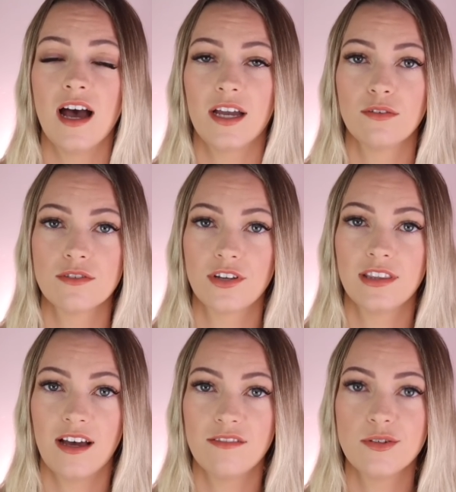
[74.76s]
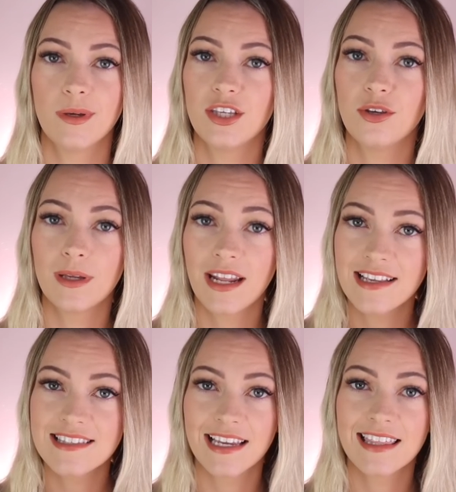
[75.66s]
I also love doing
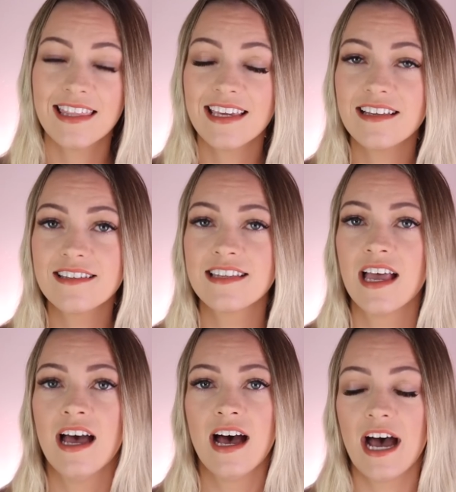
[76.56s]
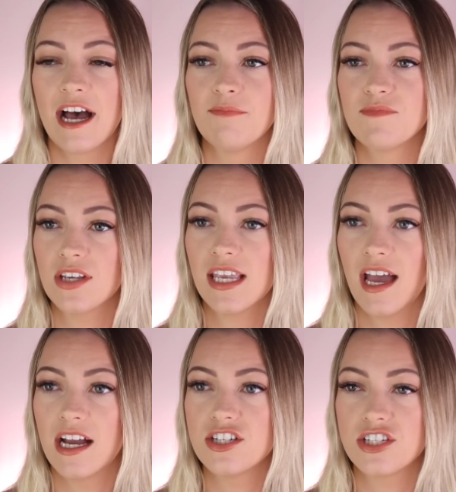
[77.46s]
Q&As like this. So
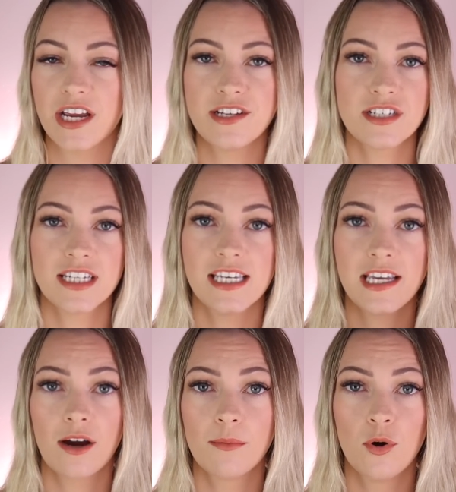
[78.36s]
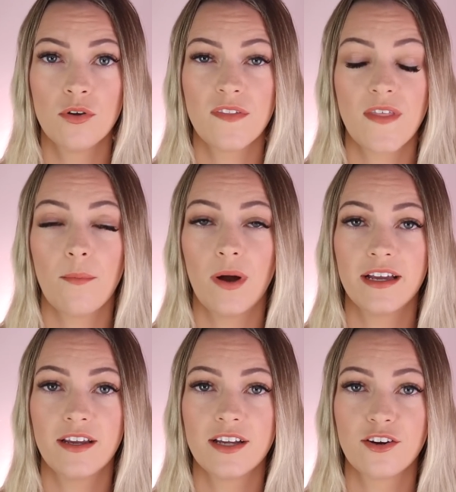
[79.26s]
yeah, I just changed it to Kiara Moore. And that
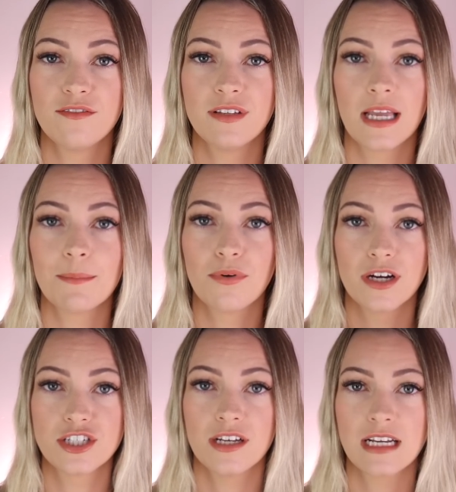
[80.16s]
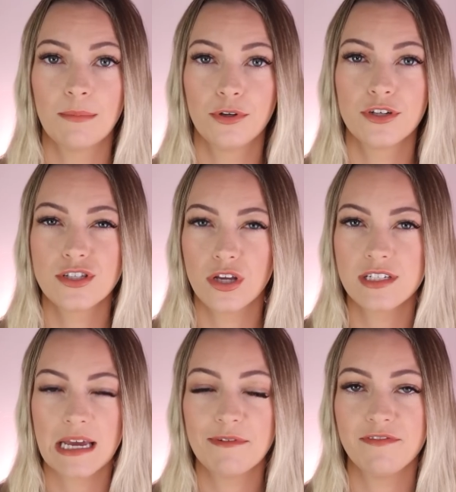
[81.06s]
way I don't feel like pressure to upload a
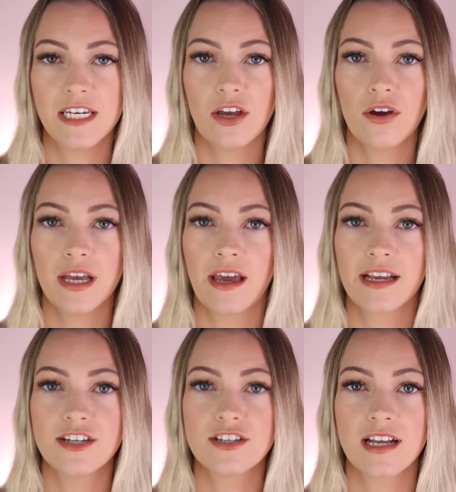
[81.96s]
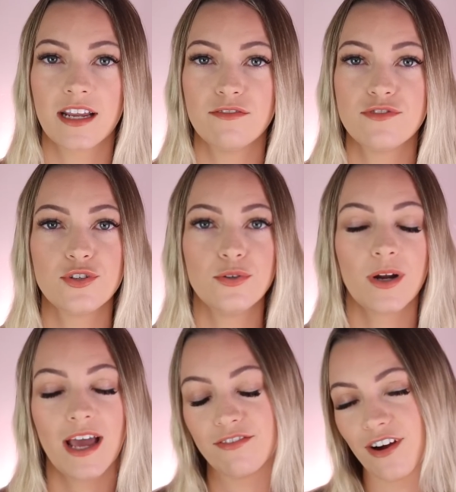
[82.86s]
certain type of video and I can just kind of do
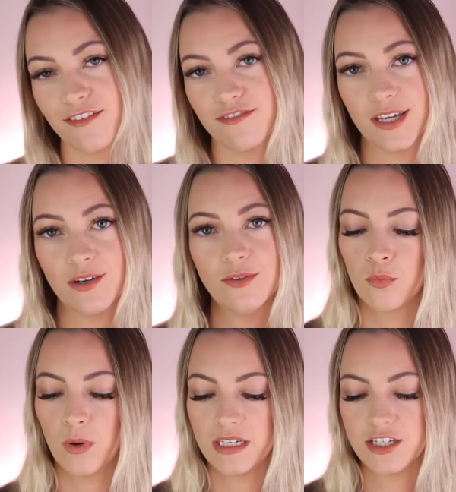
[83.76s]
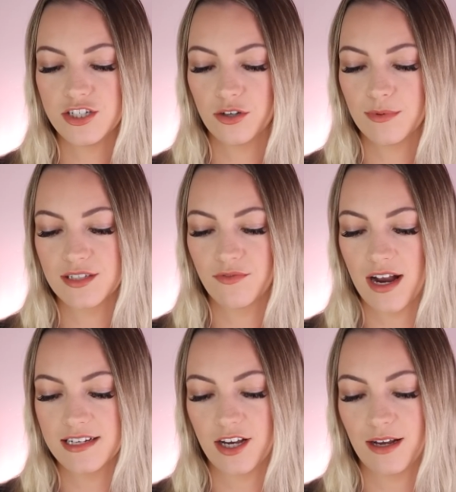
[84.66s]
whatever I feel. When did you know was the
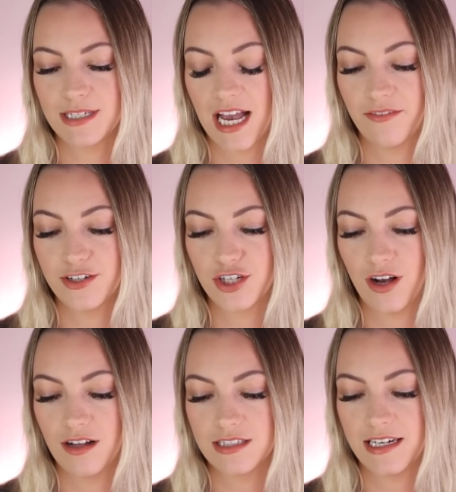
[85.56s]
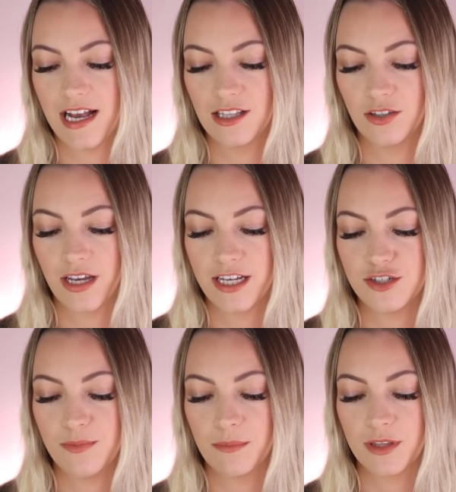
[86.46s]
right time to have a child and how long had
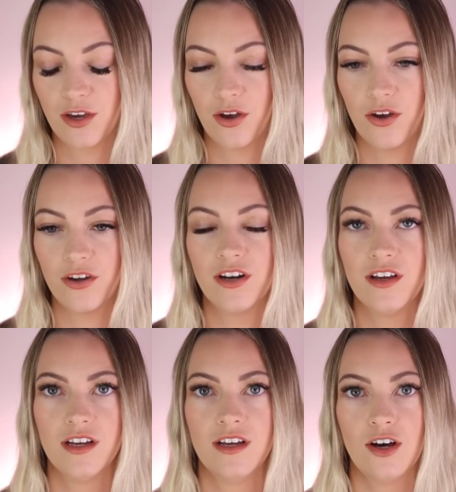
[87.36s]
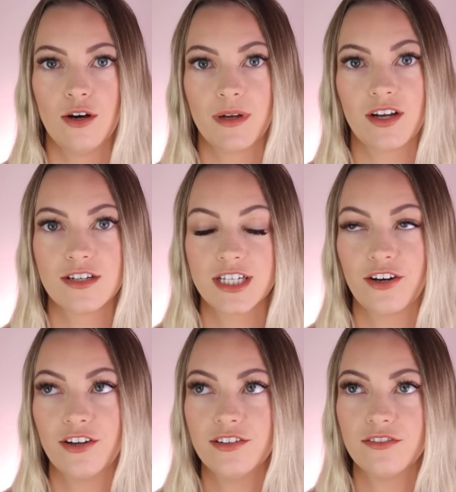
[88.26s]
you been with Kurt? Oh my gosh, I
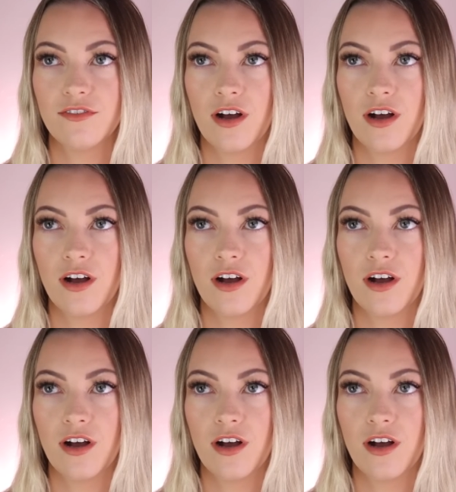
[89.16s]
don't